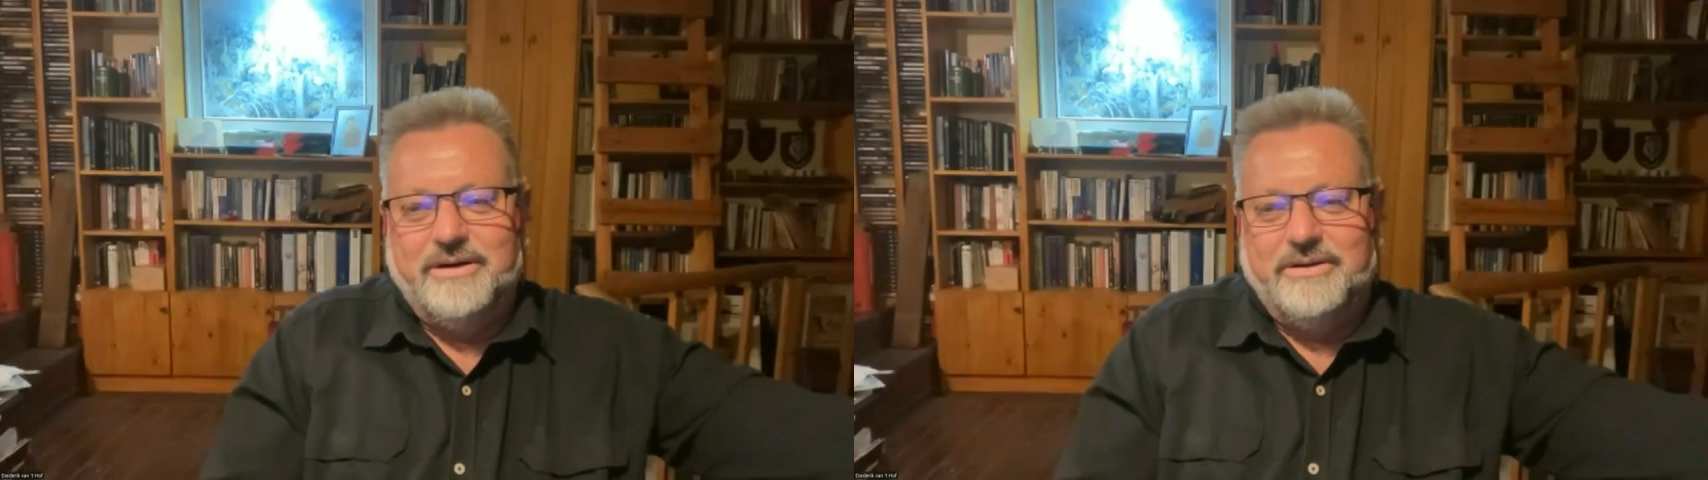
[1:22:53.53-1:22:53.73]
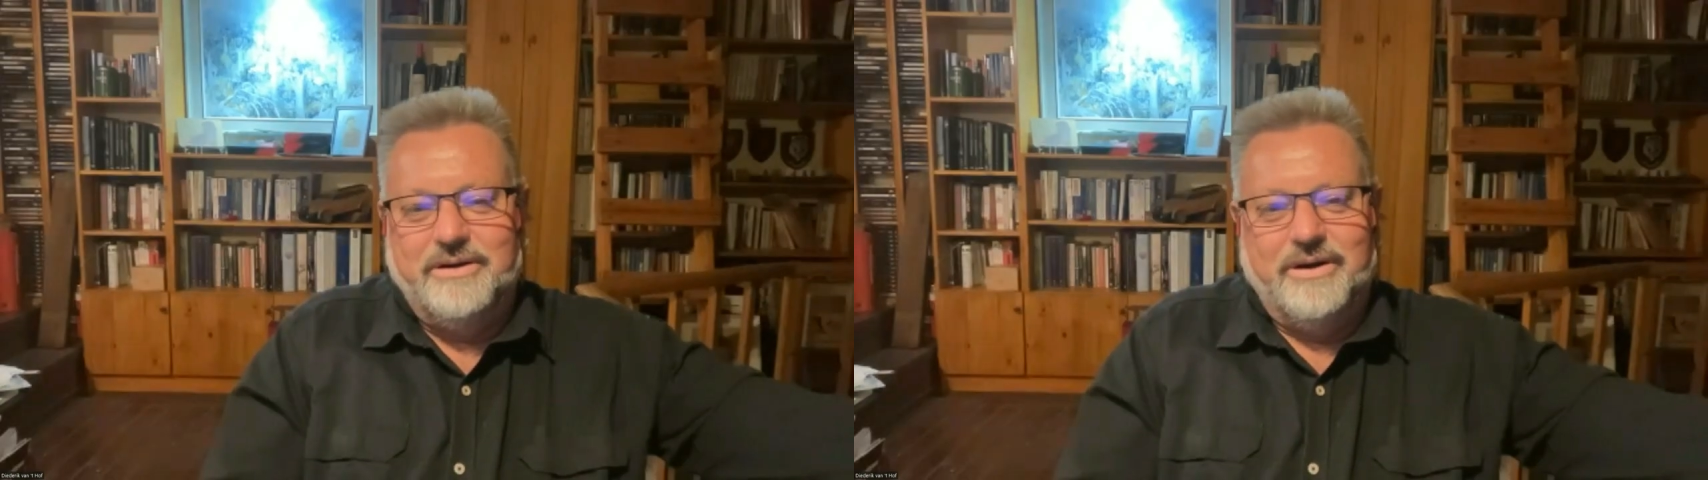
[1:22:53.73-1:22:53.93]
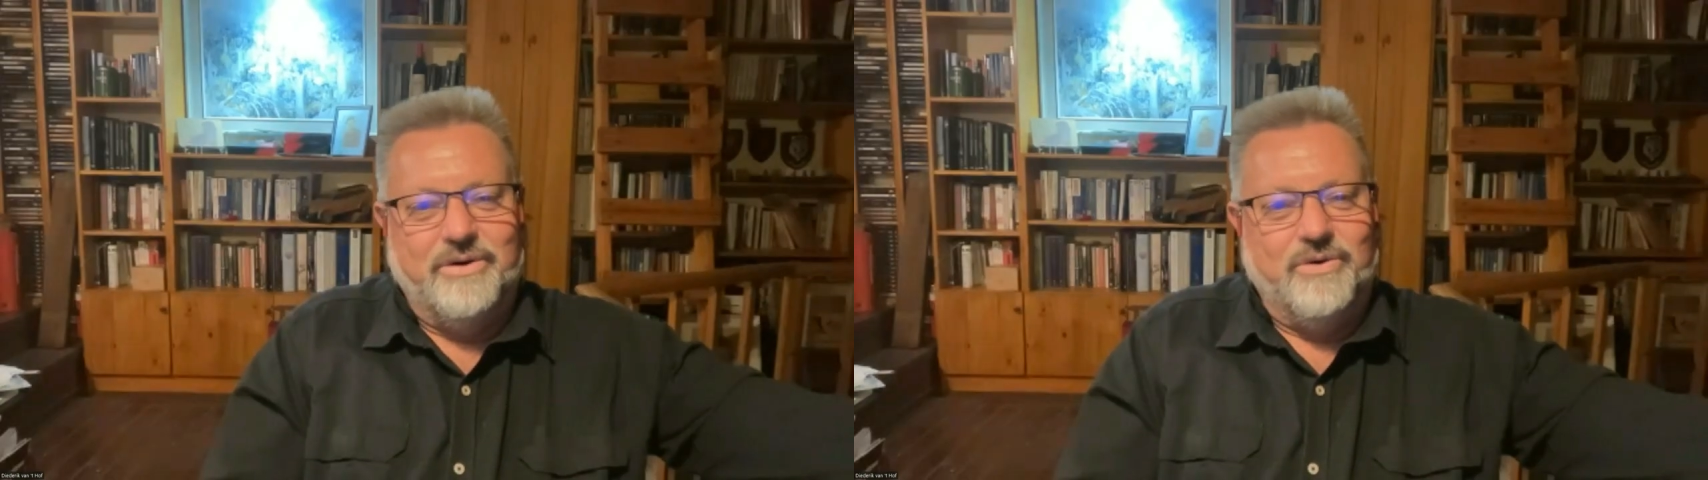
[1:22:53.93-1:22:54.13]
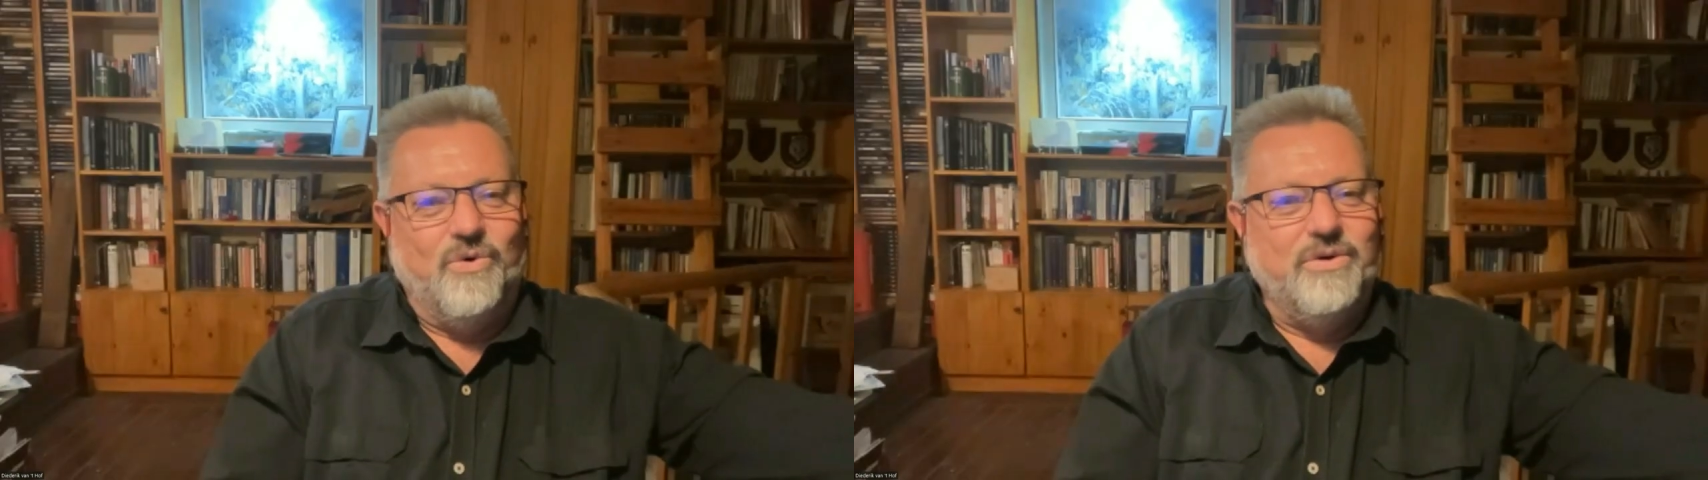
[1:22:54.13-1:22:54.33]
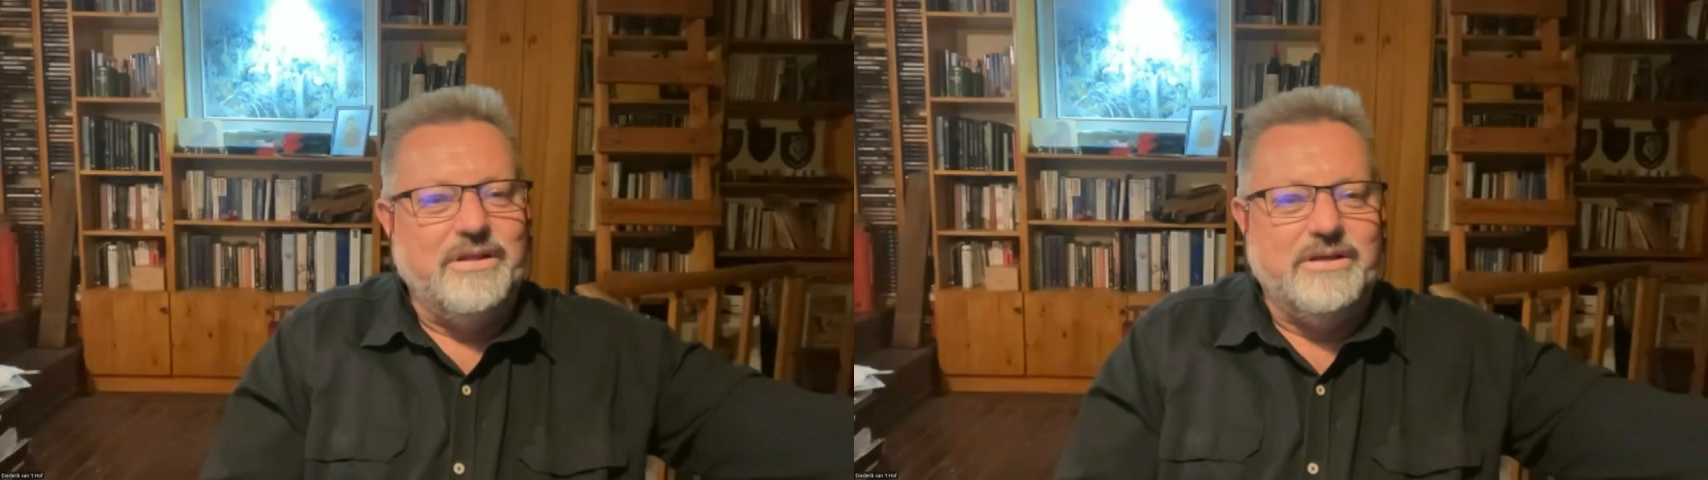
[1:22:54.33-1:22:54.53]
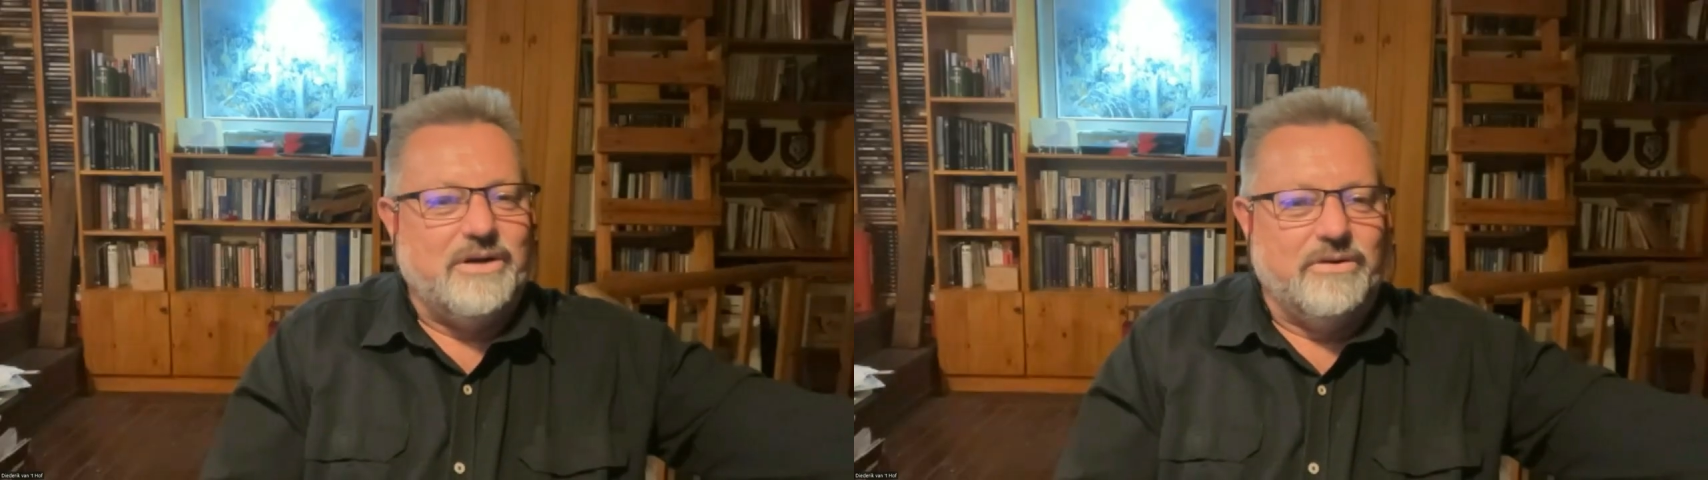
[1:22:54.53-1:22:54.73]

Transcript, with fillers: on on all of these